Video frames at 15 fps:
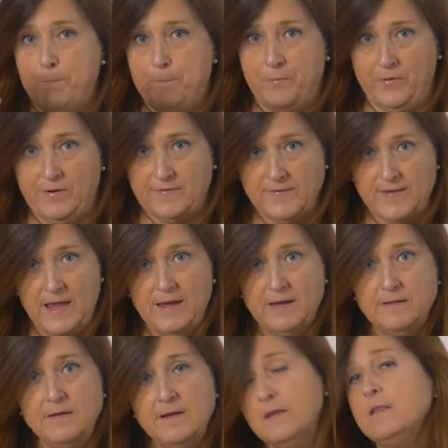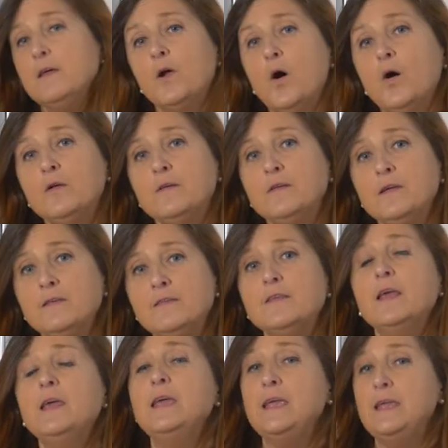presenting the contents
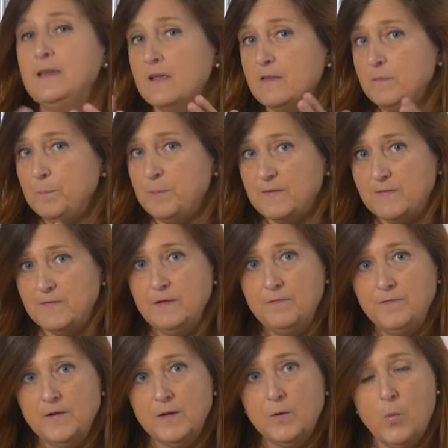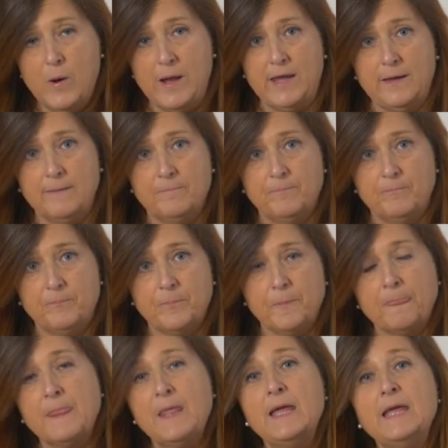in a specific way.
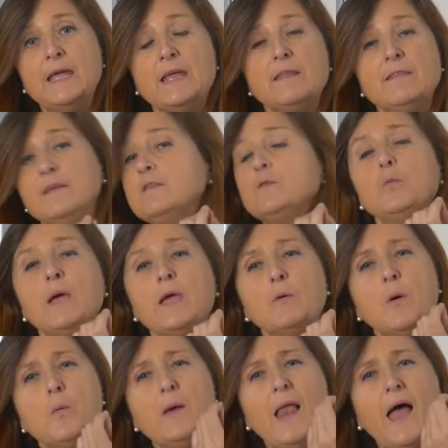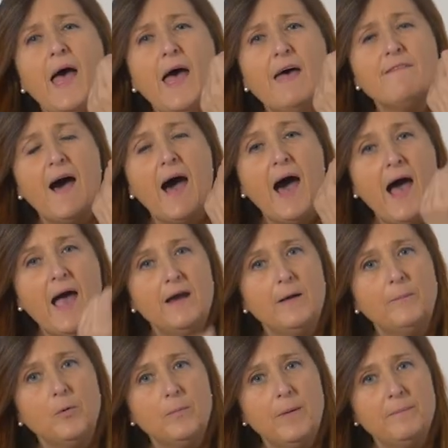In this way, we will have a
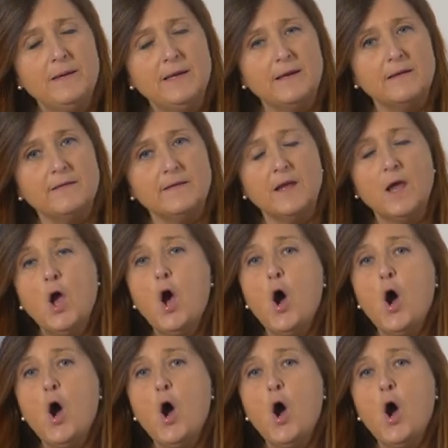higher probability